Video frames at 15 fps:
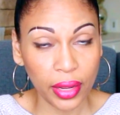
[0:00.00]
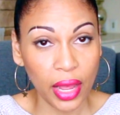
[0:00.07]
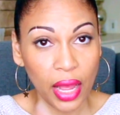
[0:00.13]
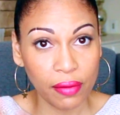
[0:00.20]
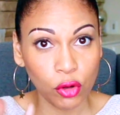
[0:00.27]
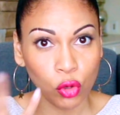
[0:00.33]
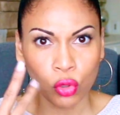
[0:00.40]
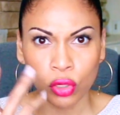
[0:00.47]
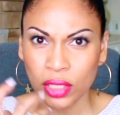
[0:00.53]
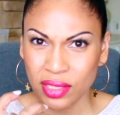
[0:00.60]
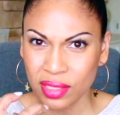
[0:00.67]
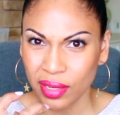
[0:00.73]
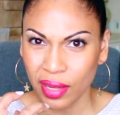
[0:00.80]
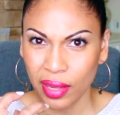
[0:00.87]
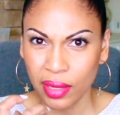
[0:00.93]
I have oily
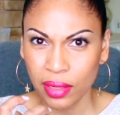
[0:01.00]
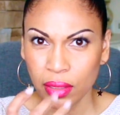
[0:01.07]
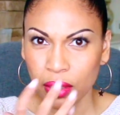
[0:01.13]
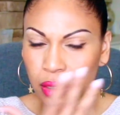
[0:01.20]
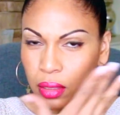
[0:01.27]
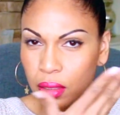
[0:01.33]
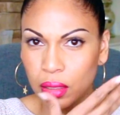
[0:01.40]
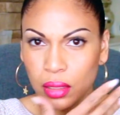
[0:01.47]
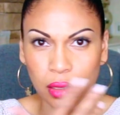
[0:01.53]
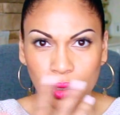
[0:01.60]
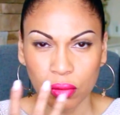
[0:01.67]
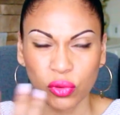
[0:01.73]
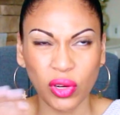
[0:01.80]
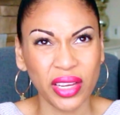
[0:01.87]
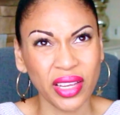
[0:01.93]
skin.
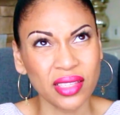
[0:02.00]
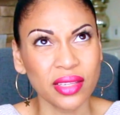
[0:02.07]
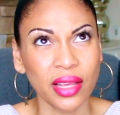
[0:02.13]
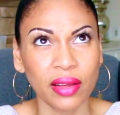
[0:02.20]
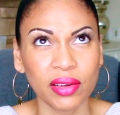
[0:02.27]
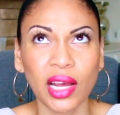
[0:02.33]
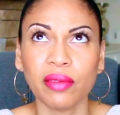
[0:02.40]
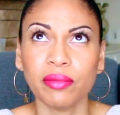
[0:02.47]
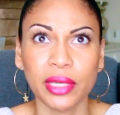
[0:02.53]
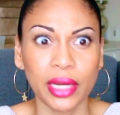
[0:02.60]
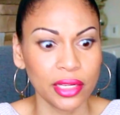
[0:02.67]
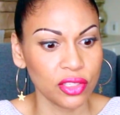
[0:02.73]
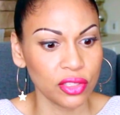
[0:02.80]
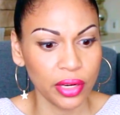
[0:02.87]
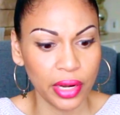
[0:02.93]
Well, I guess I have
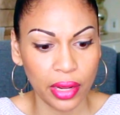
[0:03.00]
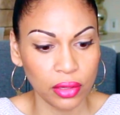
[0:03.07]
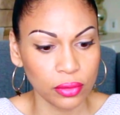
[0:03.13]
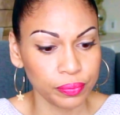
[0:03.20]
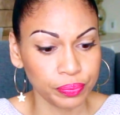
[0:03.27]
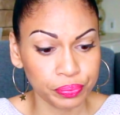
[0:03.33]
combination now.